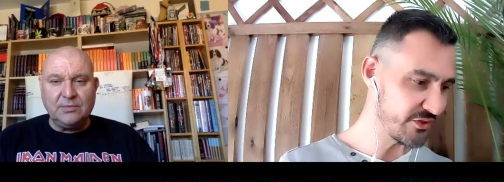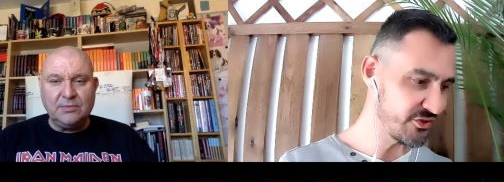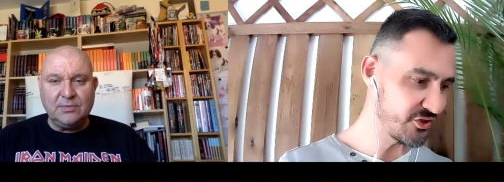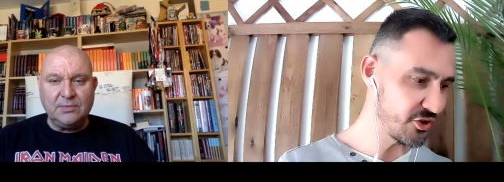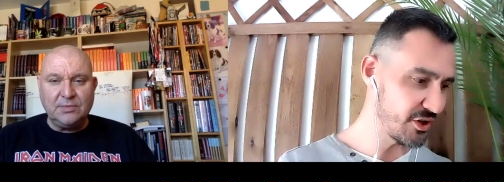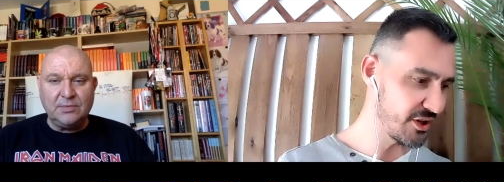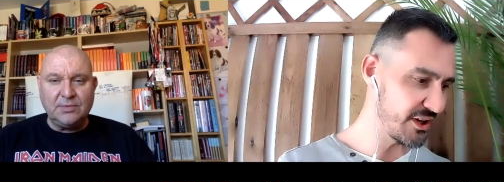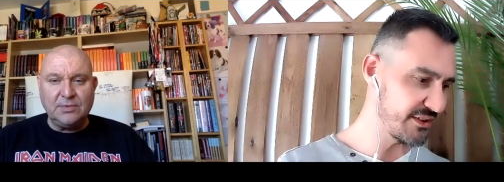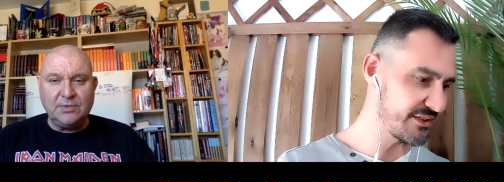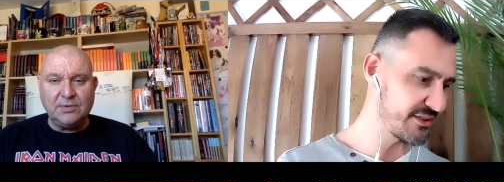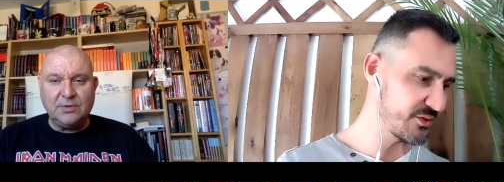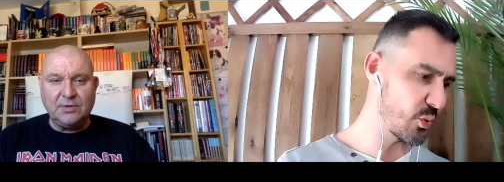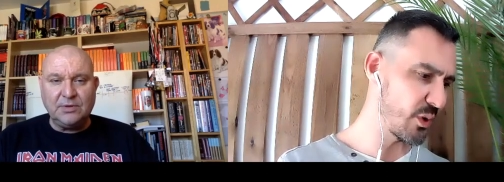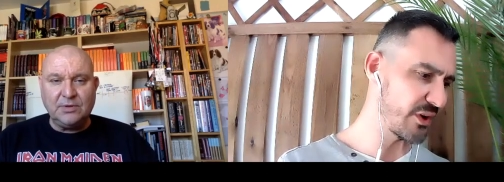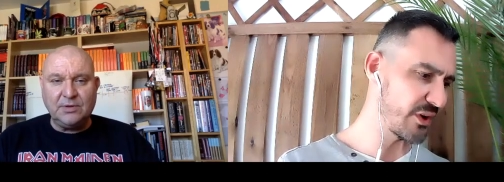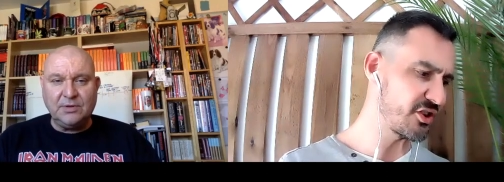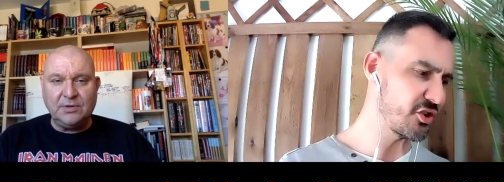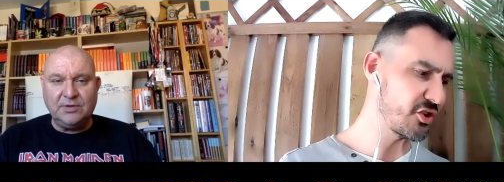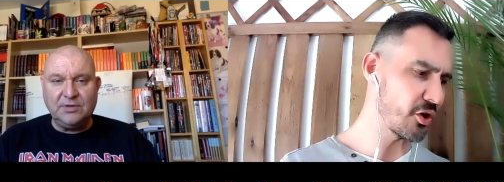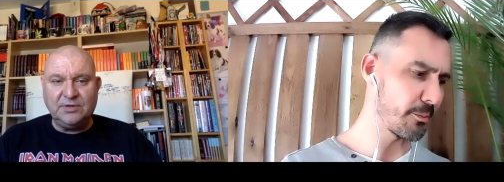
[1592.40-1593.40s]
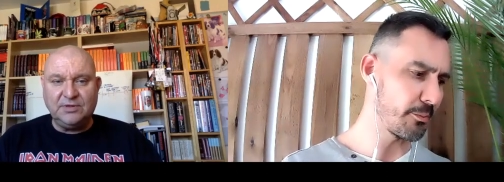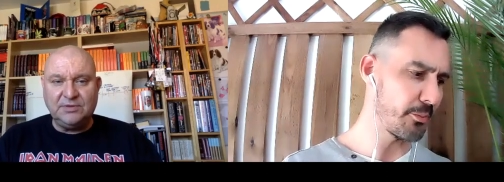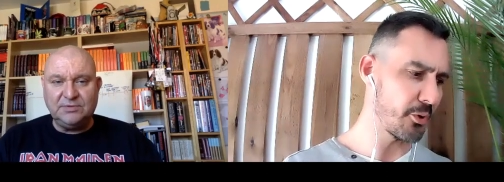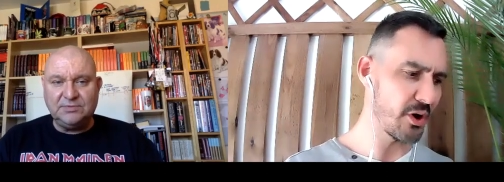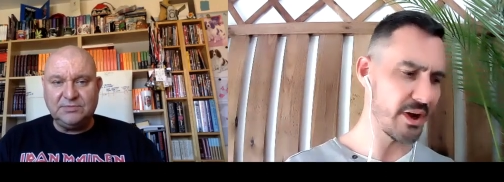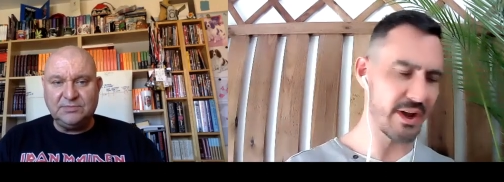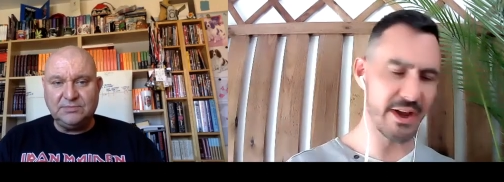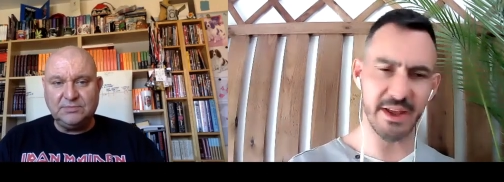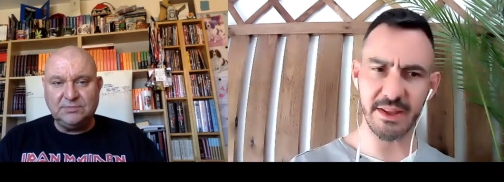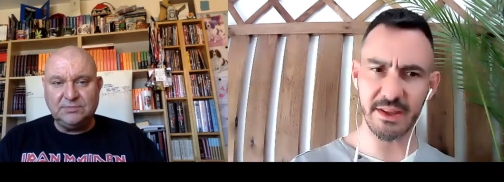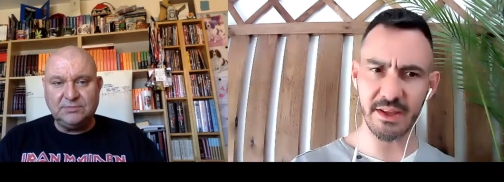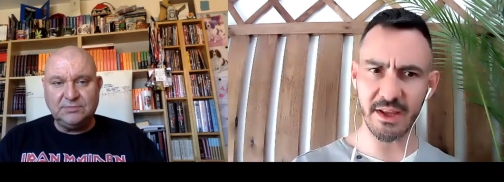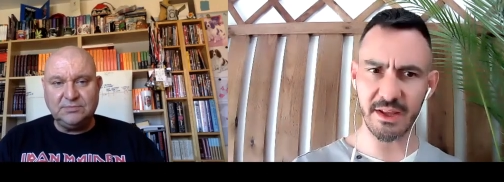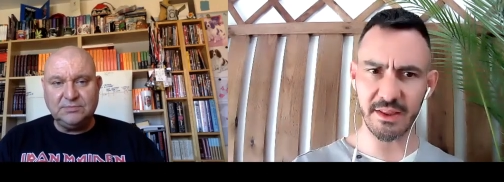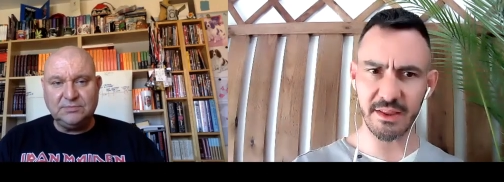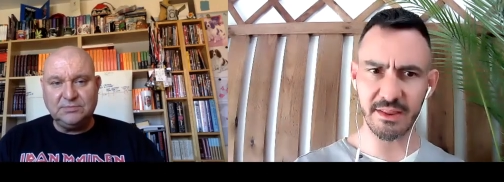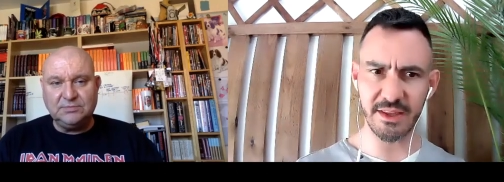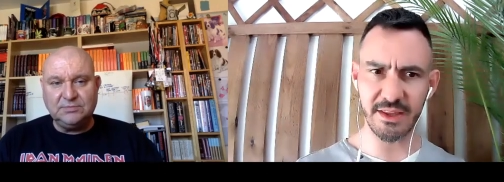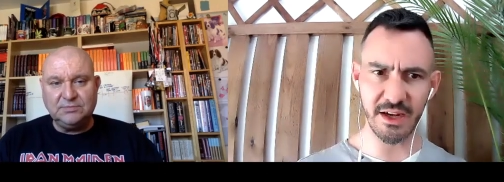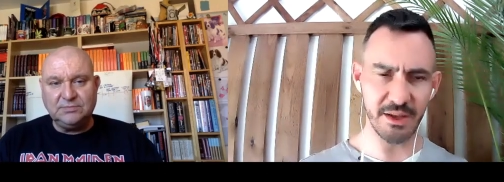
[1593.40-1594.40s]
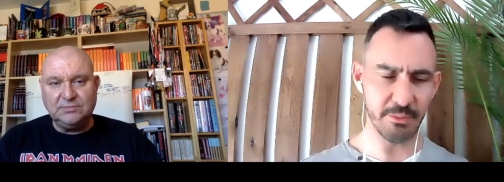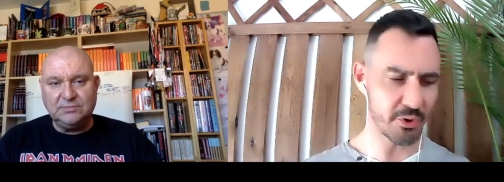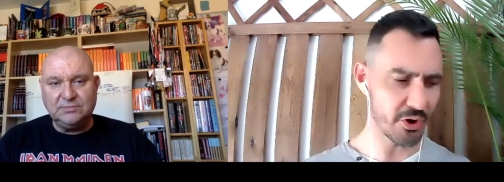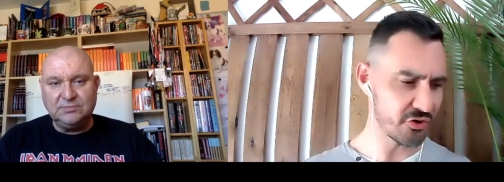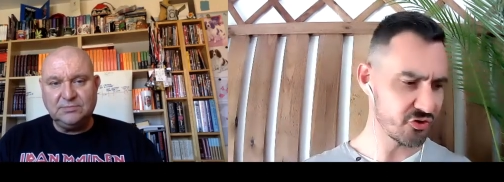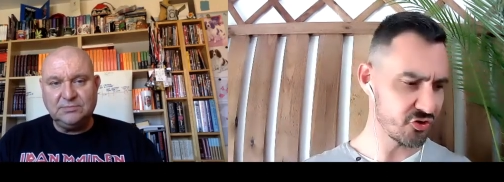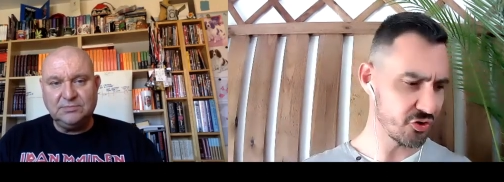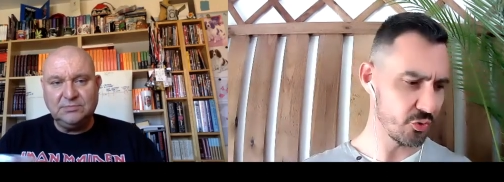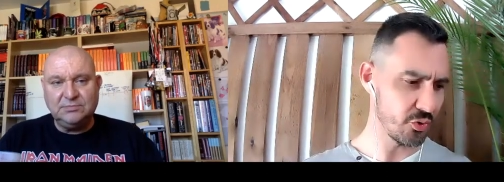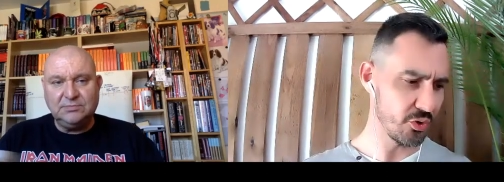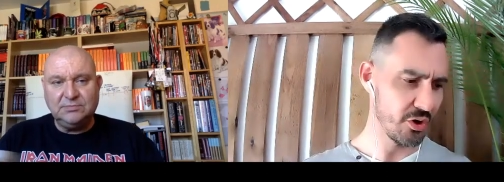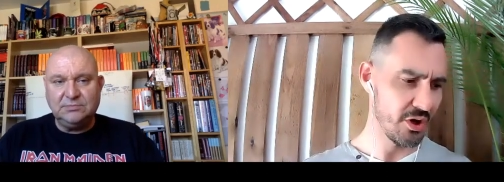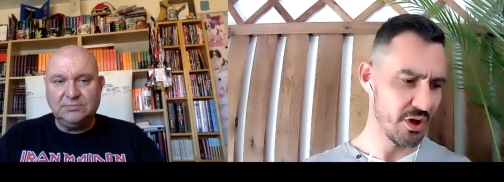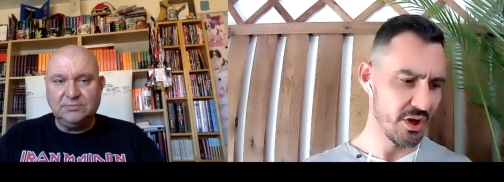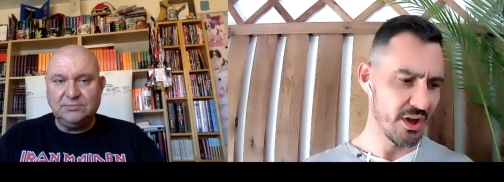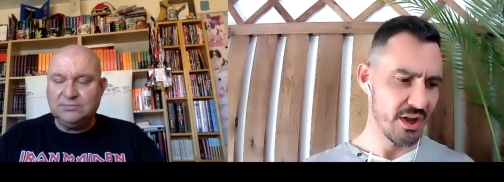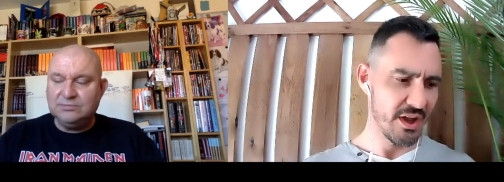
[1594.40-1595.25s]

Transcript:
Speaker 1: question is Washington Poe and, and Tilly Birchill